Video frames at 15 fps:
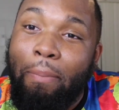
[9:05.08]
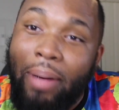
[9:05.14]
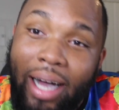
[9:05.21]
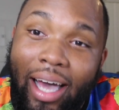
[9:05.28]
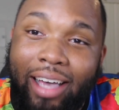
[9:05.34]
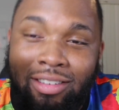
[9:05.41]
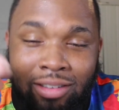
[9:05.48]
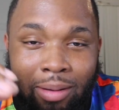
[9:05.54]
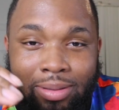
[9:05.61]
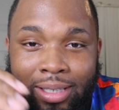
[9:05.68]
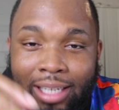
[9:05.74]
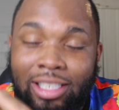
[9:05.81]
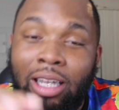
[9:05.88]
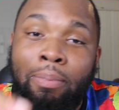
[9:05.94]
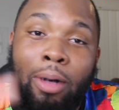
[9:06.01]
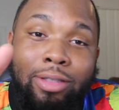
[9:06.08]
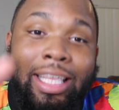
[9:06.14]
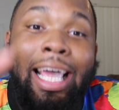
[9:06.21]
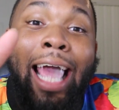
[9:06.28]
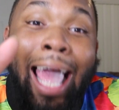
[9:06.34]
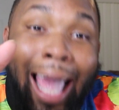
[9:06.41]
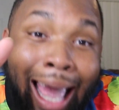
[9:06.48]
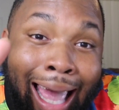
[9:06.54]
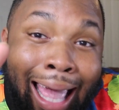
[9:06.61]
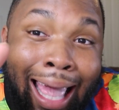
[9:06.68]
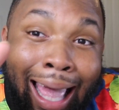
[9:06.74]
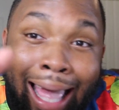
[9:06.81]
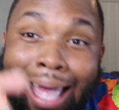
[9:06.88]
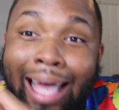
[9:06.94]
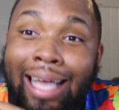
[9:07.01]
butt. You know what I'm saying? They talking about they
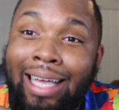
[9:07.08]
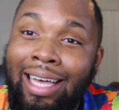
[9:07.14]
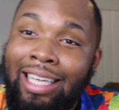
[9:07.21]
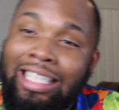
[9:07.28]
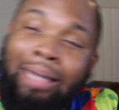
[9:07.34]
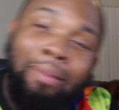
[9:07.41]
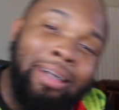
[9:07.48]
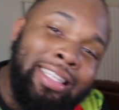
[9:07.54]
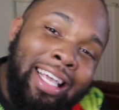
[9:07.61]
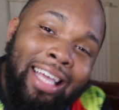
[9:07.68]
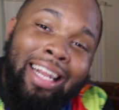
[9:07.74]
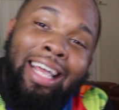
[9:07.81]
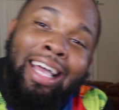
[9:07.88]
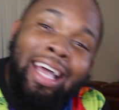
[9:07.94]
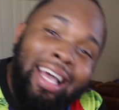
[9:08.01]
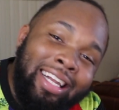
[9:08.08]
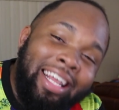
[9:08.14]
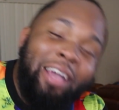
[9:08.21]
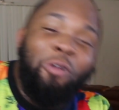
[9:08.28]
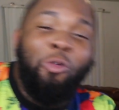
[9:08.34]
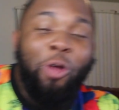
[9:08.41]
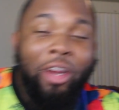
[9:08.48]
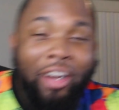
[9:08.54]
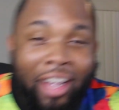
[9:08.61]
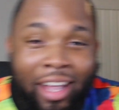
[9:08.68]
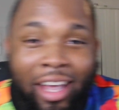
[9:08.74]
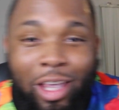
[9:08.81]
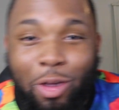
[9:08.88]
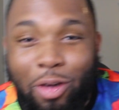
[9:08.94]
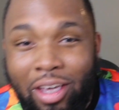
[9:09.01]
ass. Talking about that ass, that rear
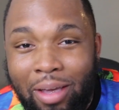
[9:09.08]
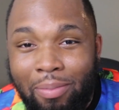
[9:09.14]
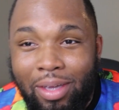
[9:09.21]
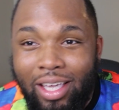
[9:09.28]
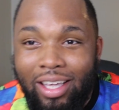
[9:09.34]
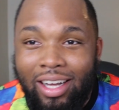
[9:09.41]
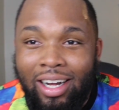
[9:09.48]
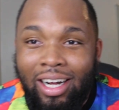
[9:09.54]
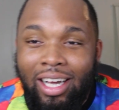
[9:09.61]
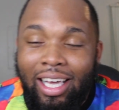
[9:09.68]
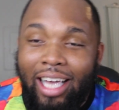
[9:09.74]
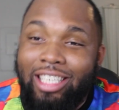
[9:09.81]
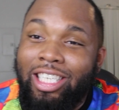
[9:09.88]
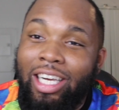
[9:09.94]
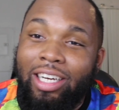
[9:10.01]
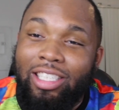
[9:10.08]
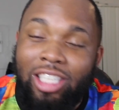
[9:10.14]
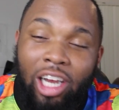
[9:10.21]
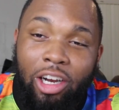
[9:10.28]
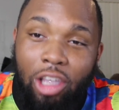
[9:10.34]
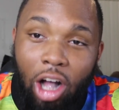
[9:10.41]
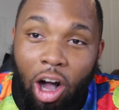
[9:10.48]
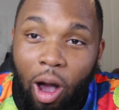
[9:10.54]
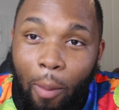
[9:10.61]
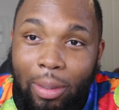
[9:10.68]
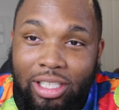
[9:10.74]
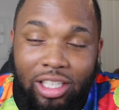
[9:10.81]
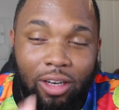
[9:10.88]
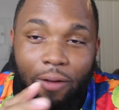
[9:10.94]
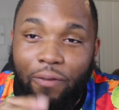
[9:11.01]
end. You hear me? And trying to turn your
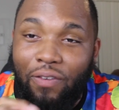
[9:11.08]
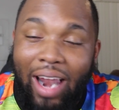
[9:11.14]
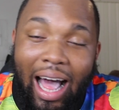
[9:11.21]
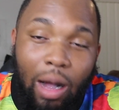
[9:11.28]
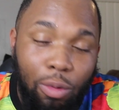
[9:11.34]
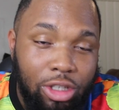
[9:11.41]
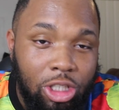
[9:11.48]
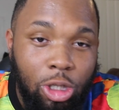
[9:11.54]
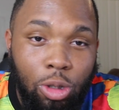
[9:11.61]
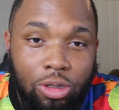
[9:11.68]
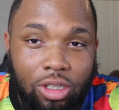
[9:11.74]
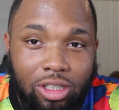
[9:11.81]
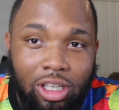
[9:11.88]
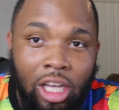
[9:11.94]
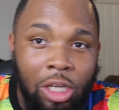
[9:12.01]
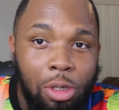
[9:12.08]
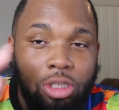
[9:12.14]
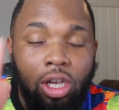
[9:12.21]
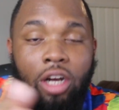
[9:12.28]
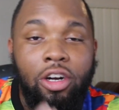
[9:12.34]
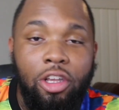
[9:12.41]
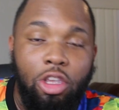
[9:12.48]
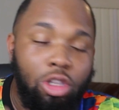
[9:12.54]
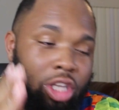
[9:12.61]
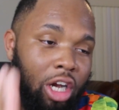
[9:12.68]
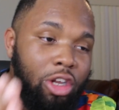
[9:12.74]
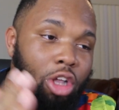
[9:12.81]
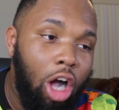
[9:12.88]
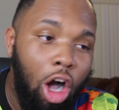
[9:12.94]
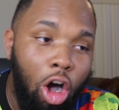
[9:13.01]
homies into flower choosers. You turn
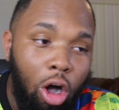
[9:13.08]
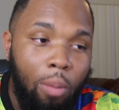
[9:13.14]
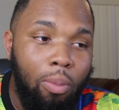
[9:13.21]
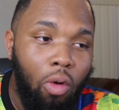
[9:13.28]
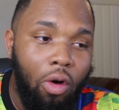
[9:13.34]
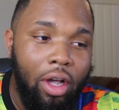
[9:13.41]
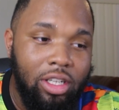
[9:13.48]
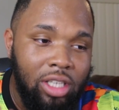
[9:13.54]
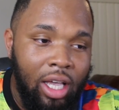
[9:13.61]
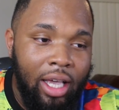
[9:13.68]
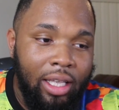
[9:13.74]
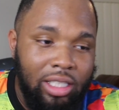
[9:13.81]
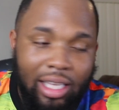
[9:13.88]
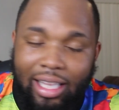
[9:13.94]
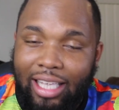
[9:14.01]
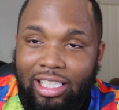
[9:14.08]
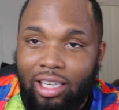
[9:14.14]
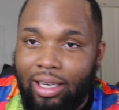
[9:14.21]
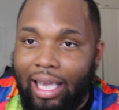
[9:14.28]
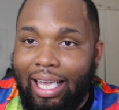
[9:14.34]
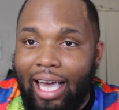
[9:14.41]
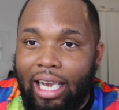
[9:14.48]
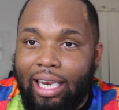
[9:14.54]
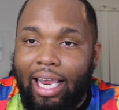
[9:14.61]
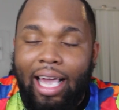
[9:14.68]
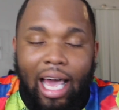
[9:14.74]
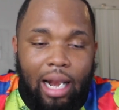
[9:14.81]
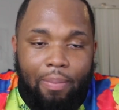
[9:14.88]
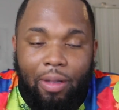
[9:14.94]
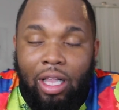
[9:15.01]
your homeboys to they
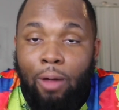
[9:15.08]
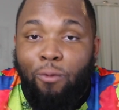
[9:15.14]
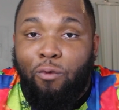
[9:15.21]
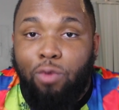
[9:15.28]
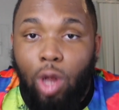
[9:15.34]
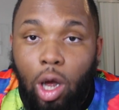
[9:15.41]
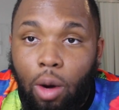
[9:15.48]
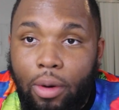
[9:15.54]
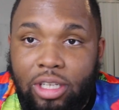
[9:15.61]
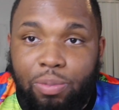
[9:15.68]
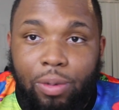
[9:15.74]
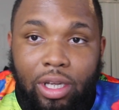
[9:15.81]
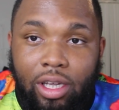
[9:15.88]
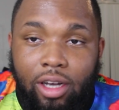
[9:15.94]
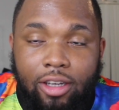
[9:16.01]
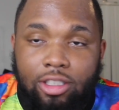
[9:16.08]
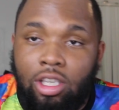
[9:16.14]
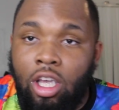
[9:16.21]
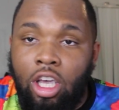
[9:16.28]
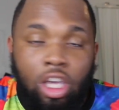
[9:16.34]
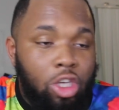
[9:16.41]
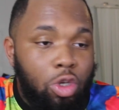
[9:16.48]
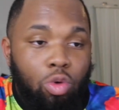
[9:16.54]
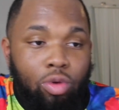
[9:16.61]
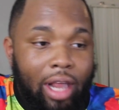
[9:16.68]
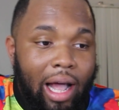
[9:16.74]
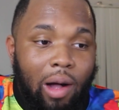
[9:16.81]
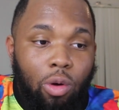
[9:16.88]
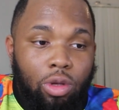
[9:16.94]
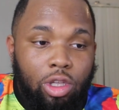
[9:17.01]
gotta become florists because you
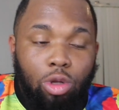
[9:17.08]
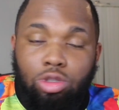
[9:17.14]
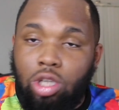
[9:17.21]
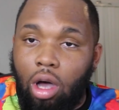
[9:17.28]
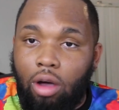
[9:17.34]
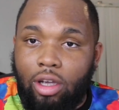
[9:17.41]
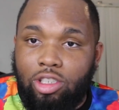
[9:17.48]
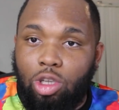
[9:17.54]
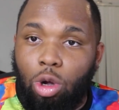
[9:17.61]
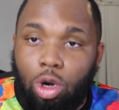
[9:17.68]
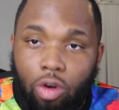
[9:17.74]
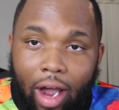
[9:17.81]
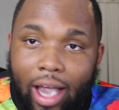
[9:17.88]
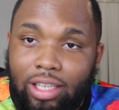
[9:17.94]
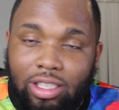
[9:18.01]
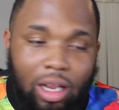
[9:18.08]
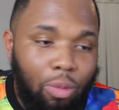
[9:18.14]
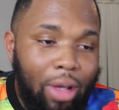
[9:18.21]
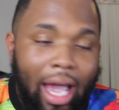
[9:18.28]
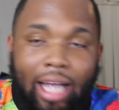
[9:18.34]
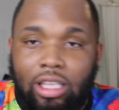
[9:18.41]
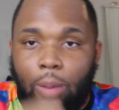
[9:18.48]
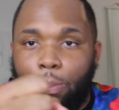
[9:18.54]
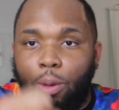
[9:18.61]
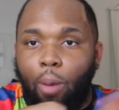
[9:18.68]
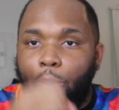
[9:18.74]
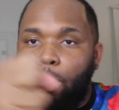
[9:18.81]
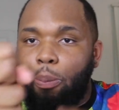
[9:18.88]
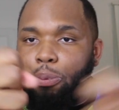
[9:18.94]
now you talking so crazy that we had to